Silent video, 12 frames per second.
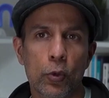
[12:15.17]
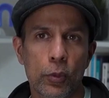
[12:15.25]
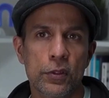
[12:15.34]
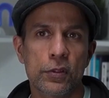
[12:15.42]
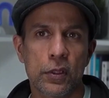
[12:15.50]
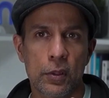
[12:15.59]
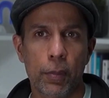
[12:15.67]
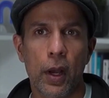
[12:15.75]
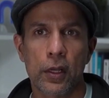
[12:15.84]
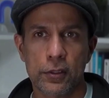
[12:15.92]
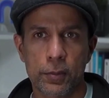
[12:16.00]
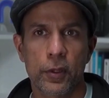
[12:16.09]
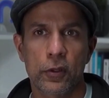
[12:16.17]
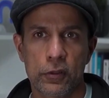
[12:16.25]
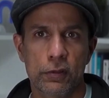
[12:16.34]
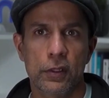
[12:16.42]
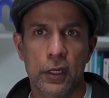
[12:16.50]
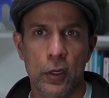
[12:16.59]
humans in the past
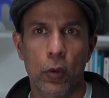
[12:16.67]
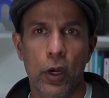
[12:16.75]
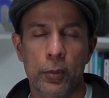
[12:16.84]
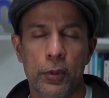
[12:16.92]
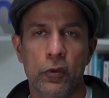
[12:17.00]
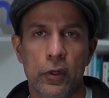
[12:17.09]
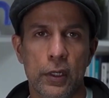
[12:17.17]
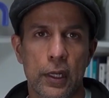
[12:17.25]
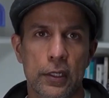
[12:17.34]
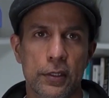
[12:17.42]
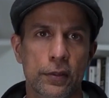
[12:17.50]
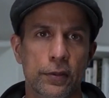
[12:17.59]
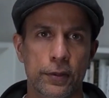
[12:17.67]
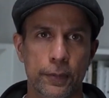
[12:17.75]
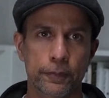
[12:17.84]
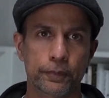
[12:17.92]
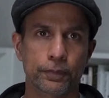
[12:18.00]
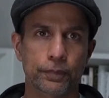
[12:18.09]
because of the requirement for intelligence.